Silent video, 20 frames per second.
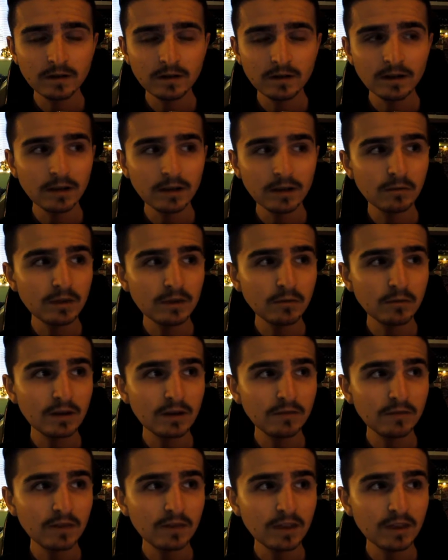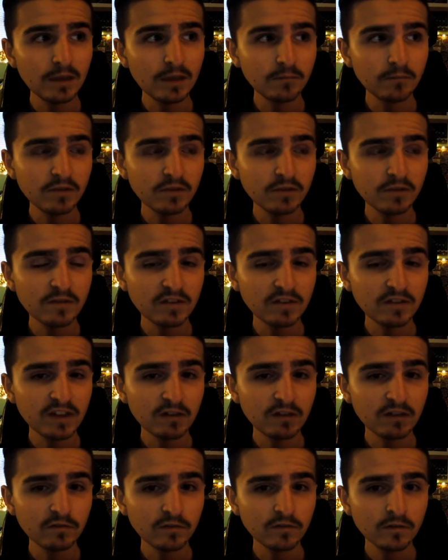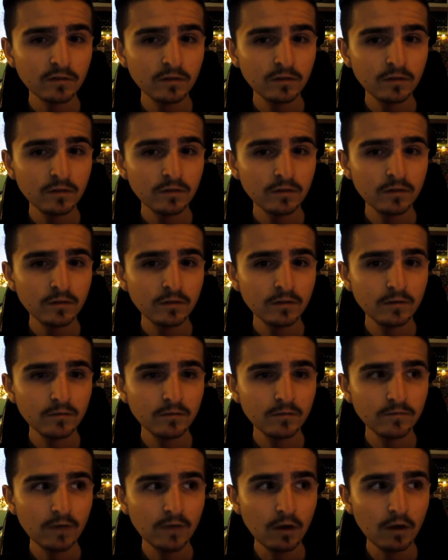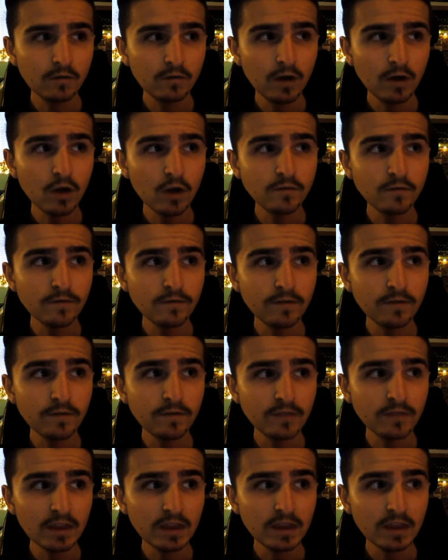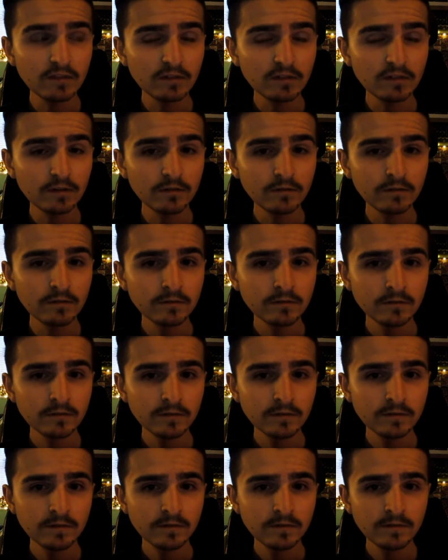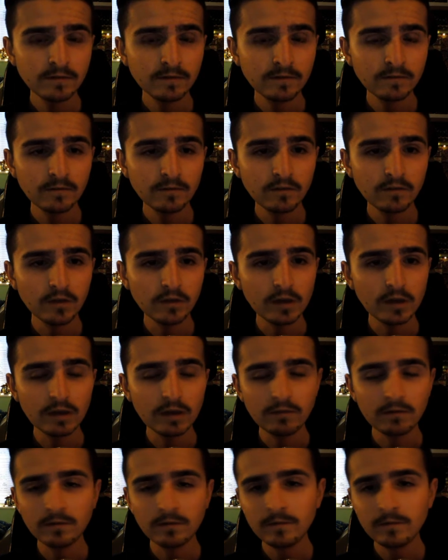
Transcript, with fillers: Like when they were living in their previous house. Over 15 years ago. So yeah.